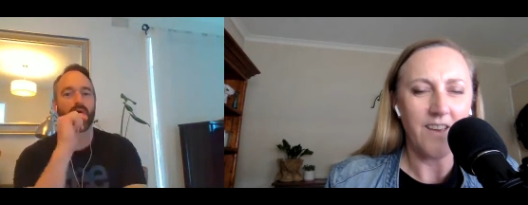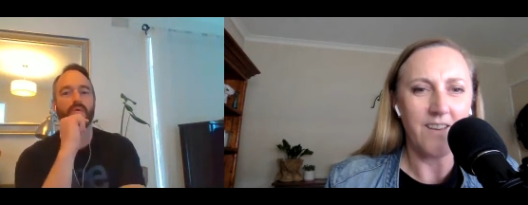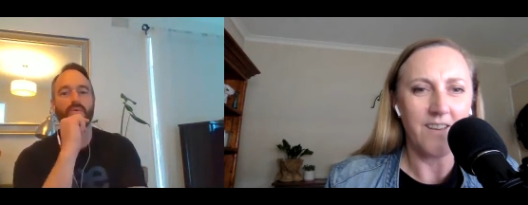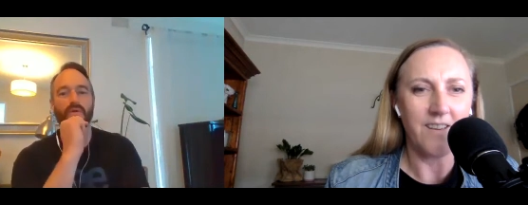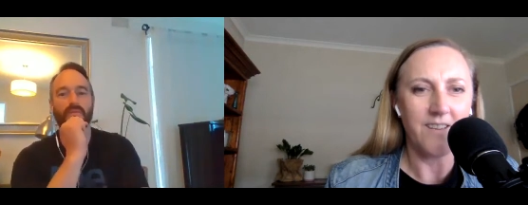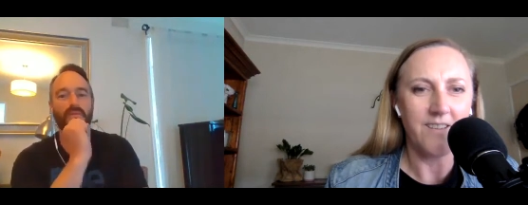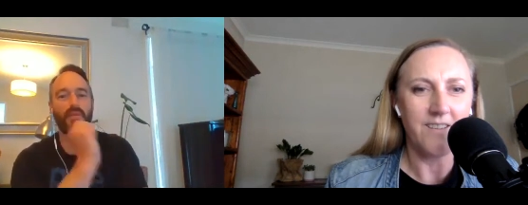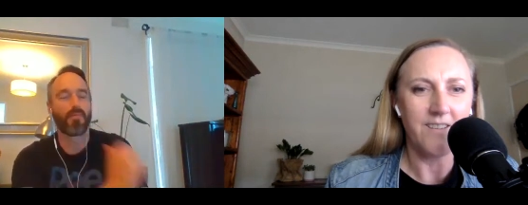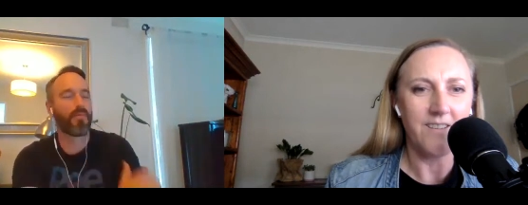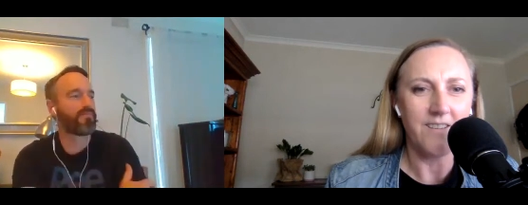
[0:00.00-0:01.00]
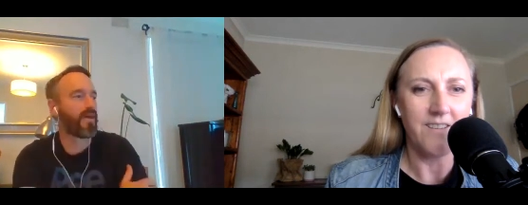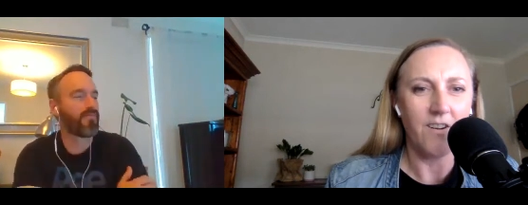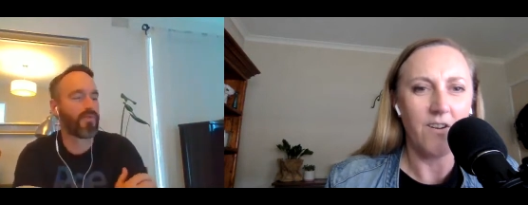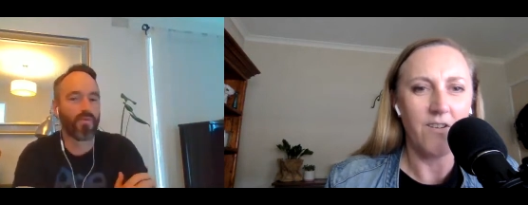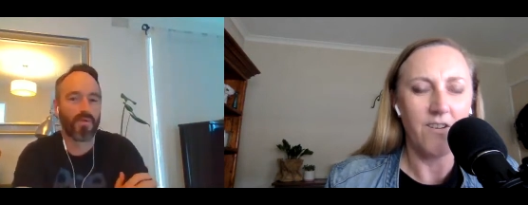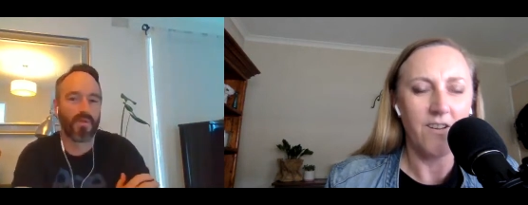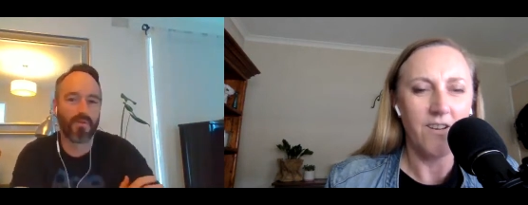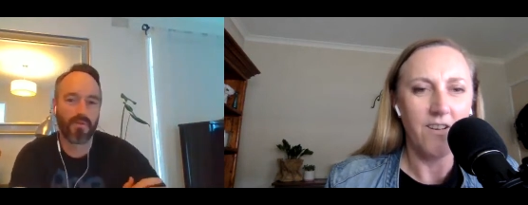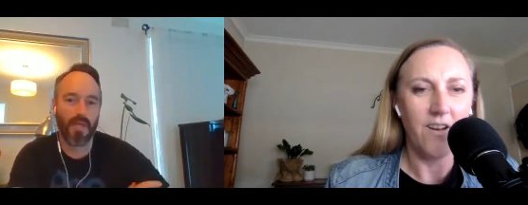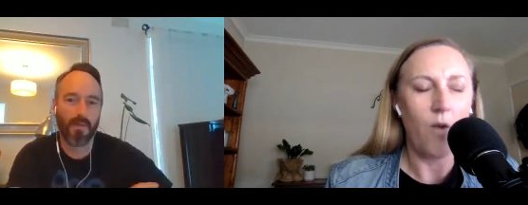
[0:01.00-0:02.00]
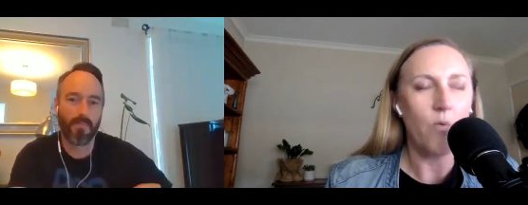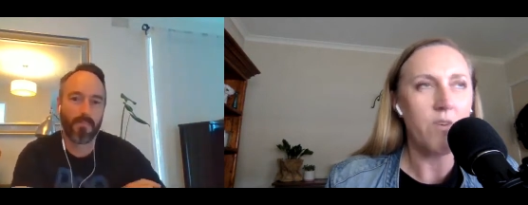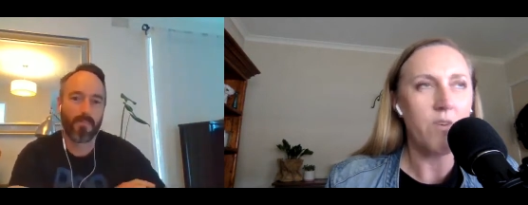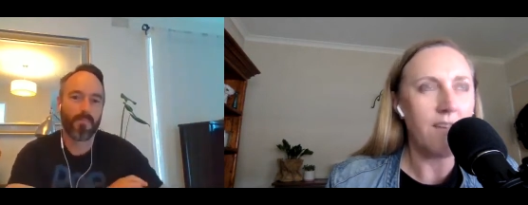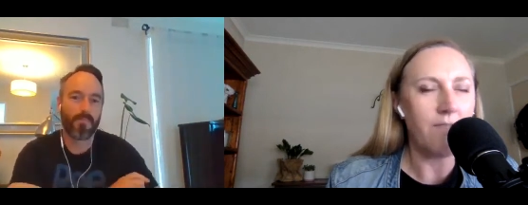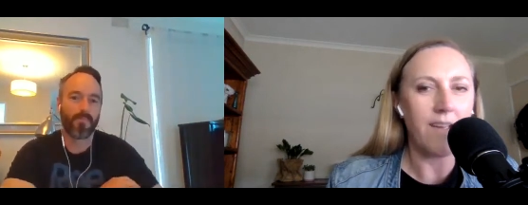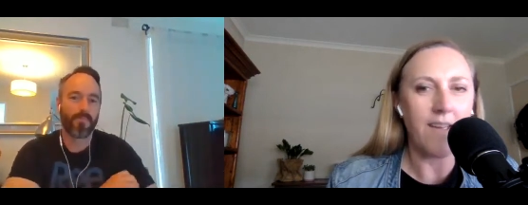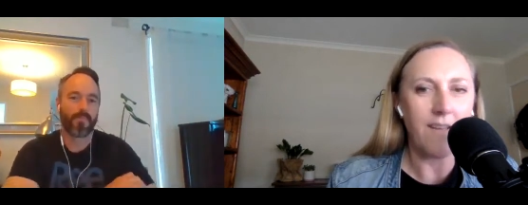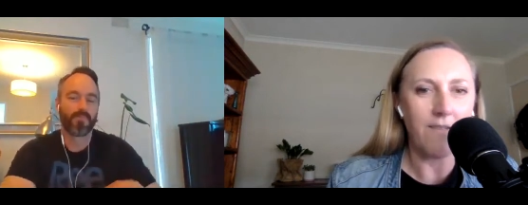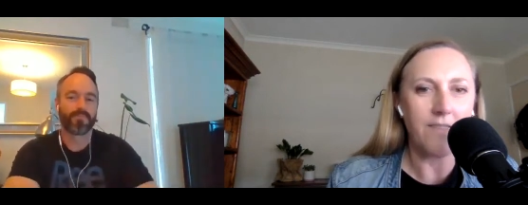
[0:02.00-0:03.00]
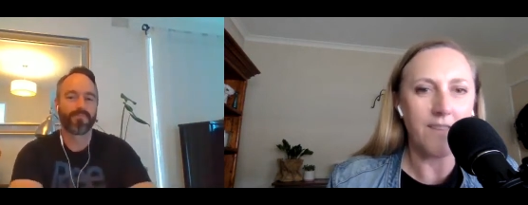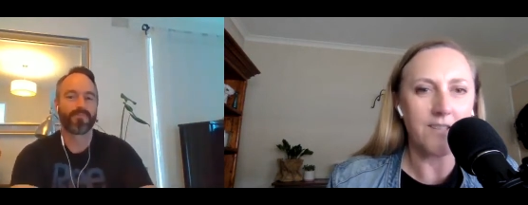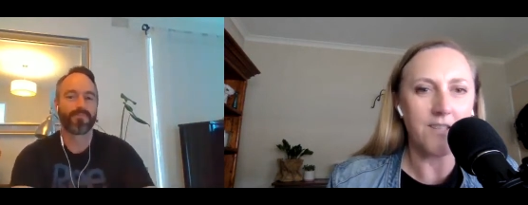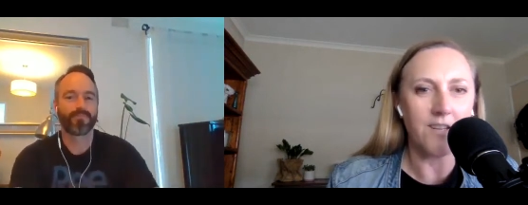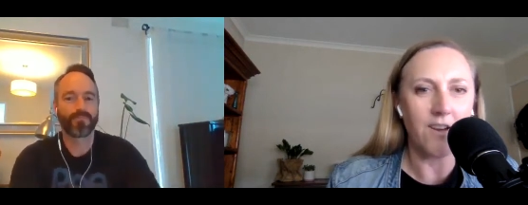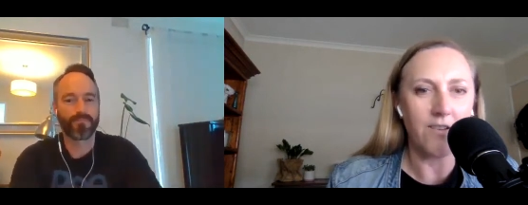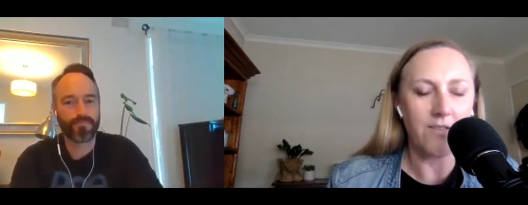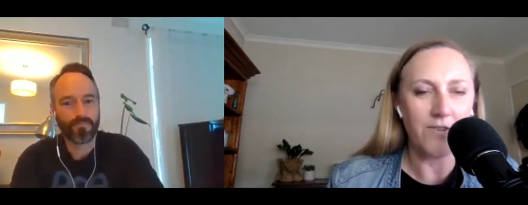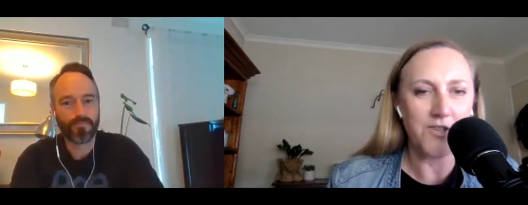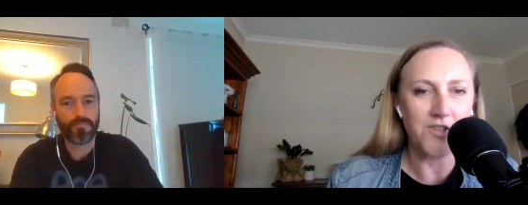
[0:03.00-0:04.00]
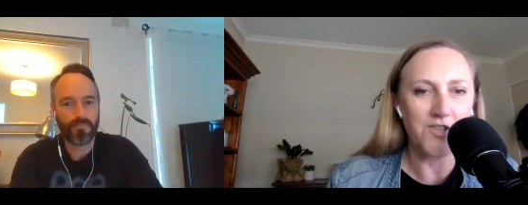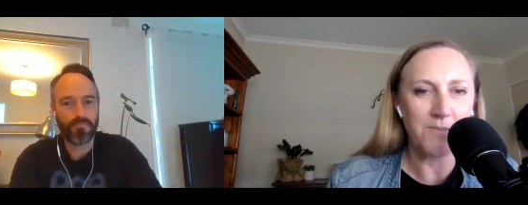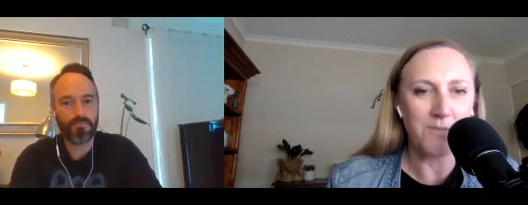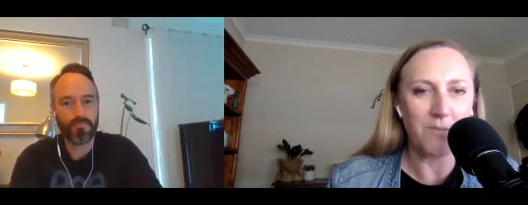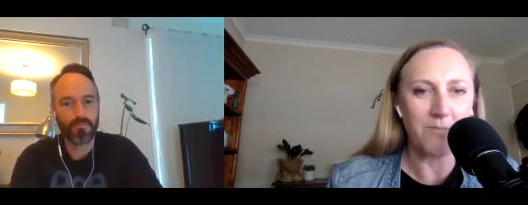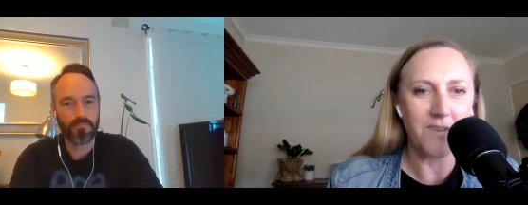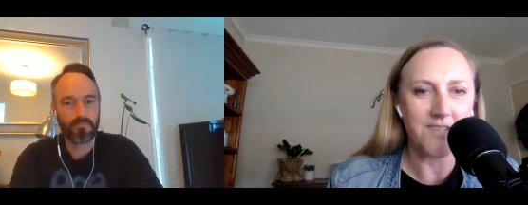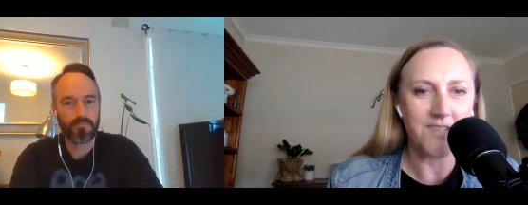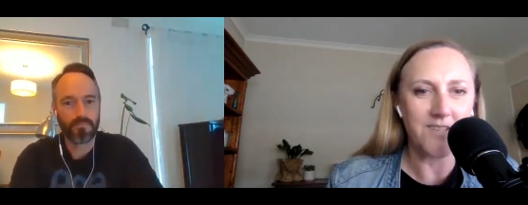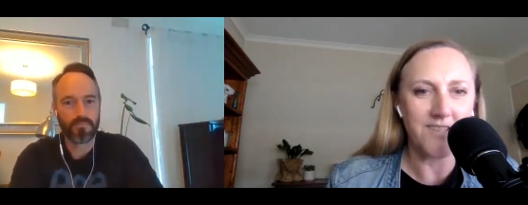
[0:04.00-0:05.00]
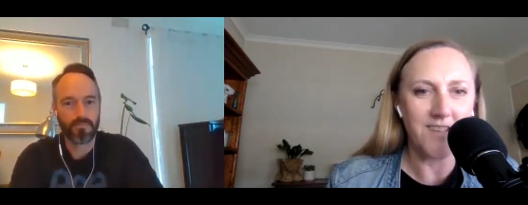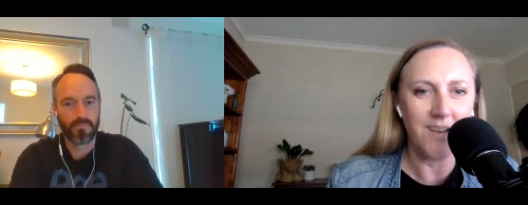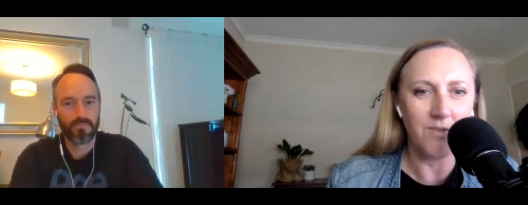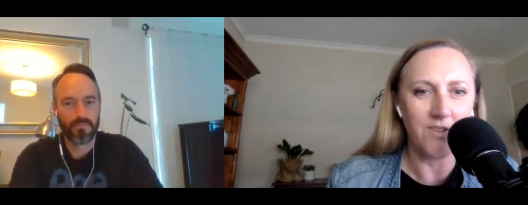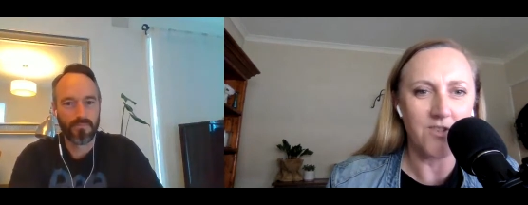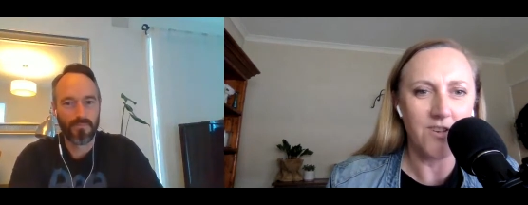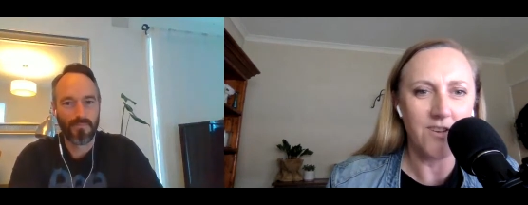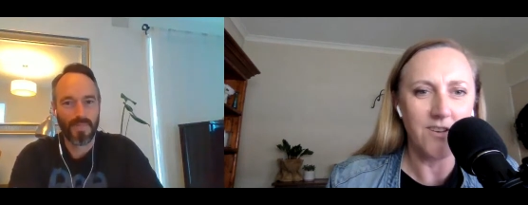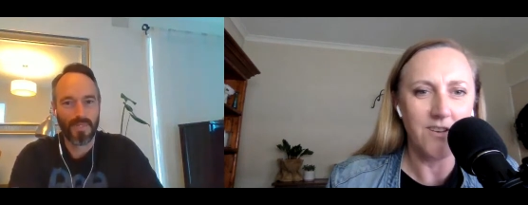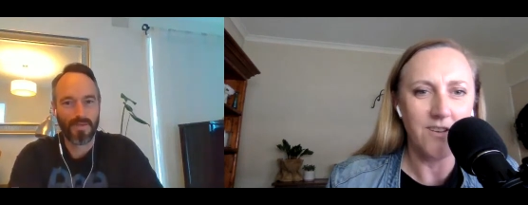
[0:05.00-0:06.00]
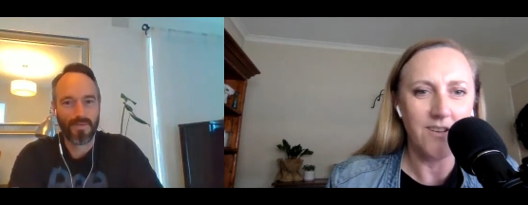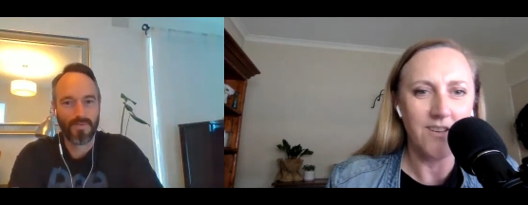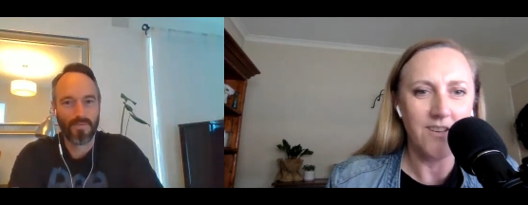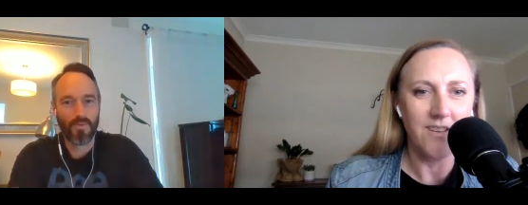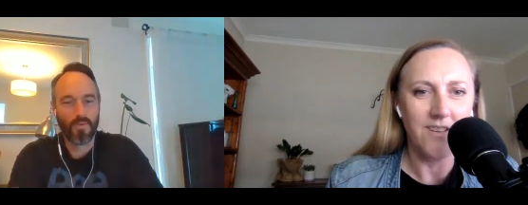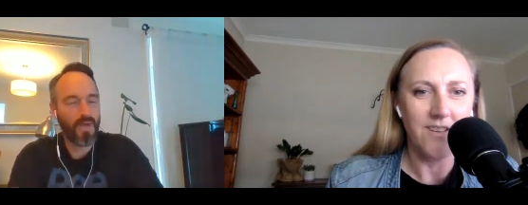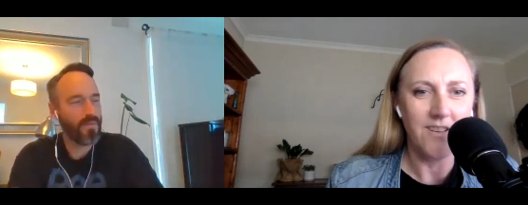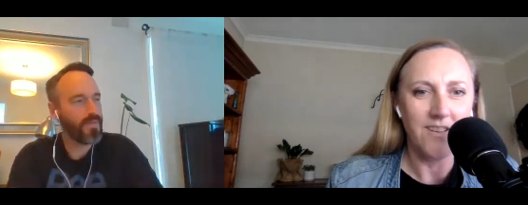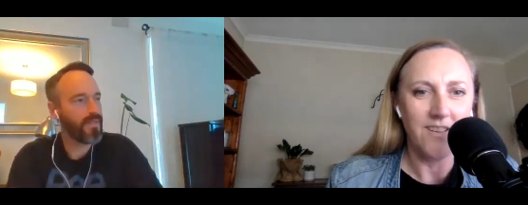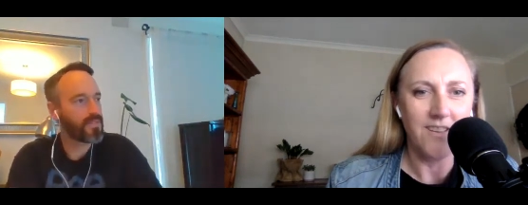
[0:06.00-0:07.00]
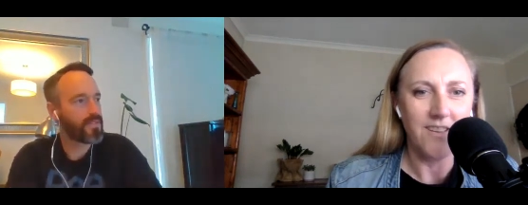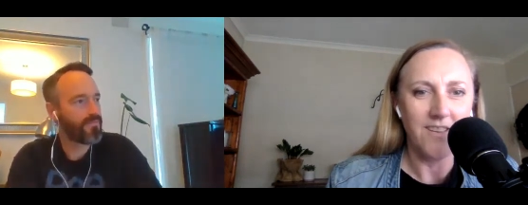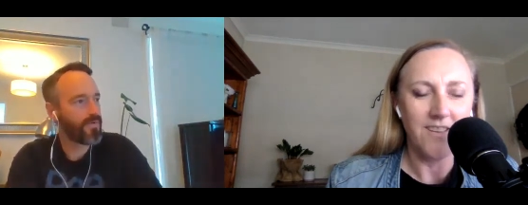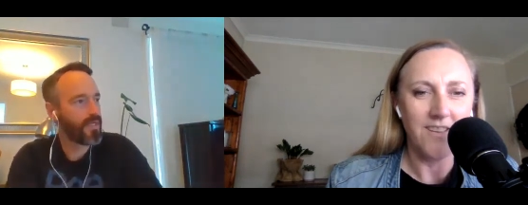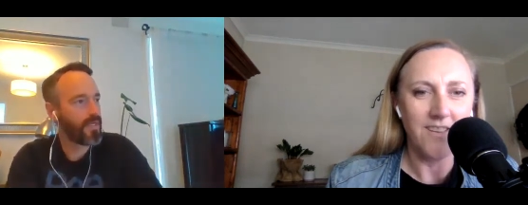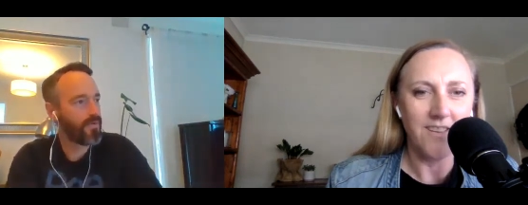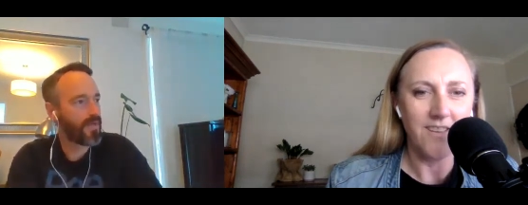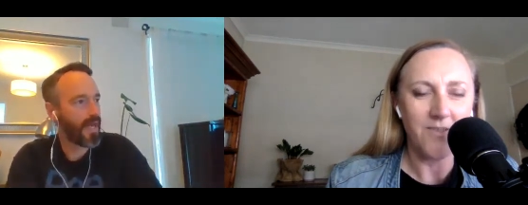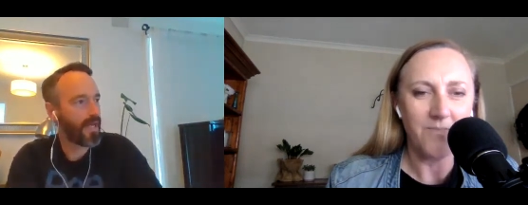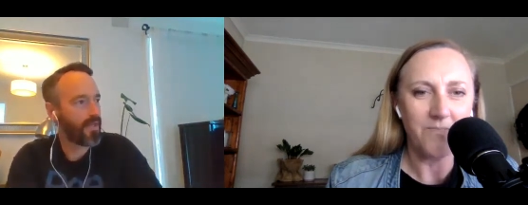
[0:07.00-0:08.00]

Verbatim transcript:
Speaker 1: be my order. That would be my oh, favorite oh, order.
Speaker 2: Yeah. I would never ever think to go to the fish and chip shop and get a steak sandwich.
Speaker 1: Or maybe they're different here in